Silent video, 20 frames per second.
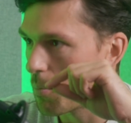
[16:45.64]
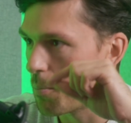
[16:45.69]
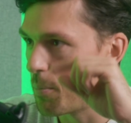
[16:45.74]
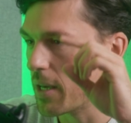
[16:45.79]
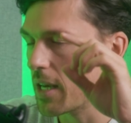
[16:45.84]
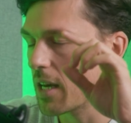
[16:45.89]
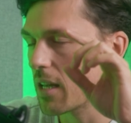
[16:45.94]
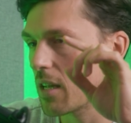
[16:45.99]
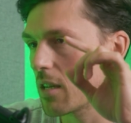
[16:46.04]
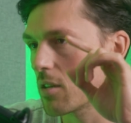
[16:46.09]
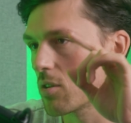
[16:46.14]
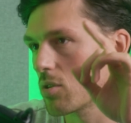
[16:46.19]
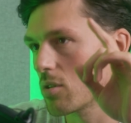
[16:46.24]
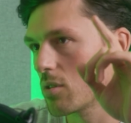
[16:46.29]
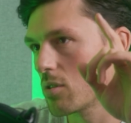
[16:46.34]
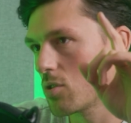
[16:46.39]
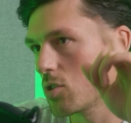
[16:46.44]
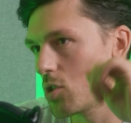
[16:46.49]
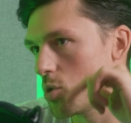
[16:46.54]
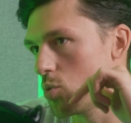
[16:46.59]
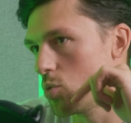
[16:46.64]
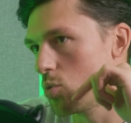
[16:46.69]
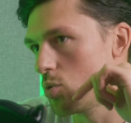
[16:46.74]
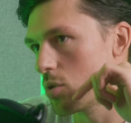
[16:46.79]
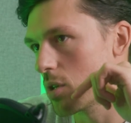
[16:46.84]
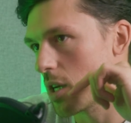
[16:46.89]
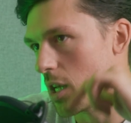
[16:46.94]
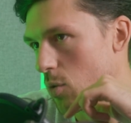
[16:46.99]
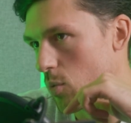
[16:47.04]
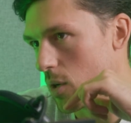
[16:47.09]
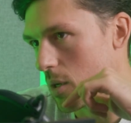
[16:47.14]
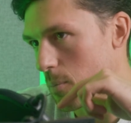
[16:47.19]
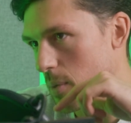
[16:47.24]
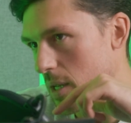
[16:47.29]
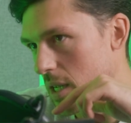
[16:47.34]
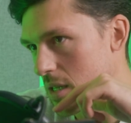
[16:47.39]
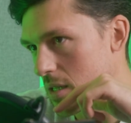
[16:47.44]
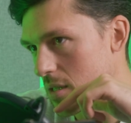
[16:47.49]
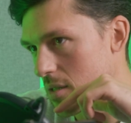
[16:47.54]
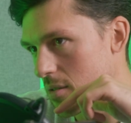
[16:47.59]
bigger than 2 kilowatt
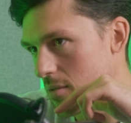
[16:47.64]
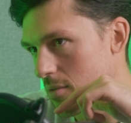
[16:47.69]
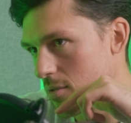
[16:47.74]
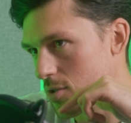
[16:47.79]
peaks,